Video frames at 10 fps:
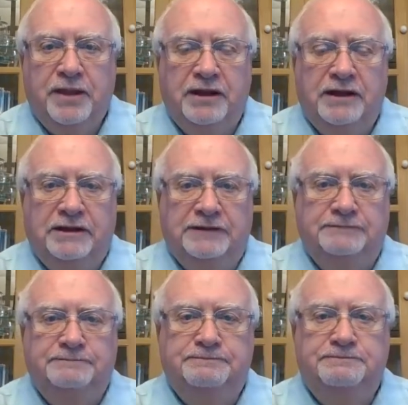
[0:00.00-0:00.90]

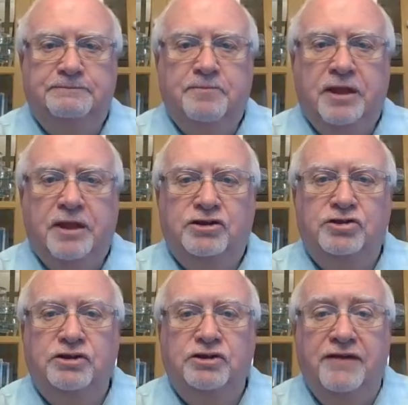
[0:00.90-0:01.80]

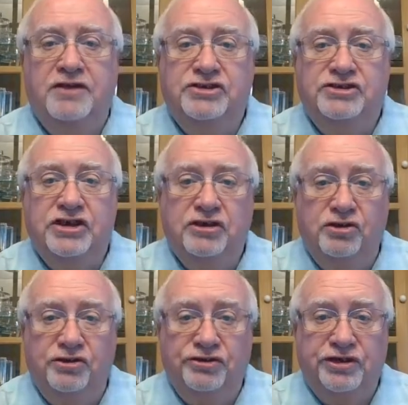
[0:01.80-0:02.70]
two Navy
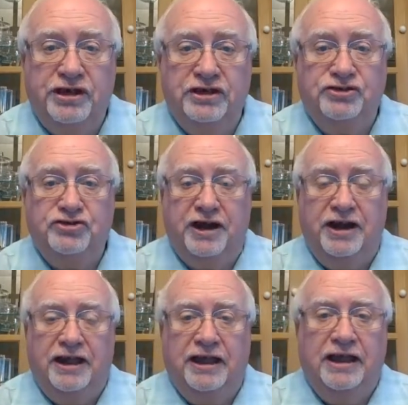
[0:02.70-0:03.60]
SEALs in
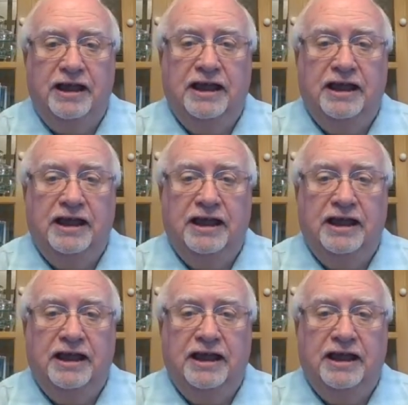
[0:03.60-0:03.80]
training.